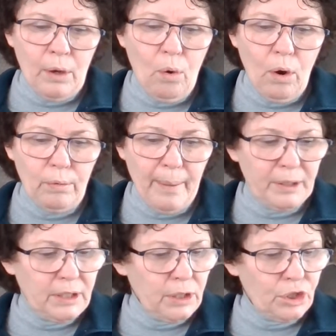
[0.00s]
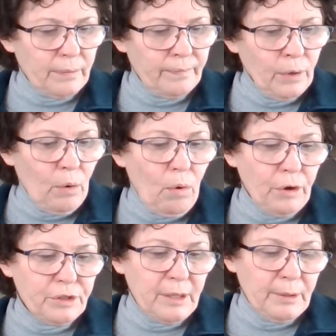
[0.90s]
or repetition
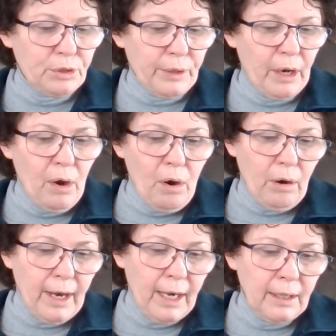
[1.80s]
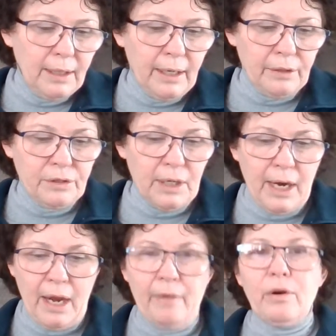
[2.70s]
or symmetry or anything else that
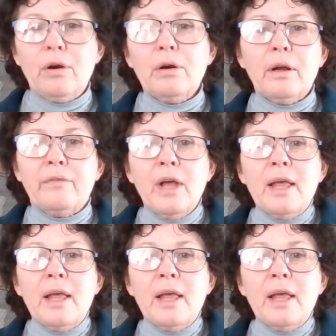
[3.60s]
I ever heard of.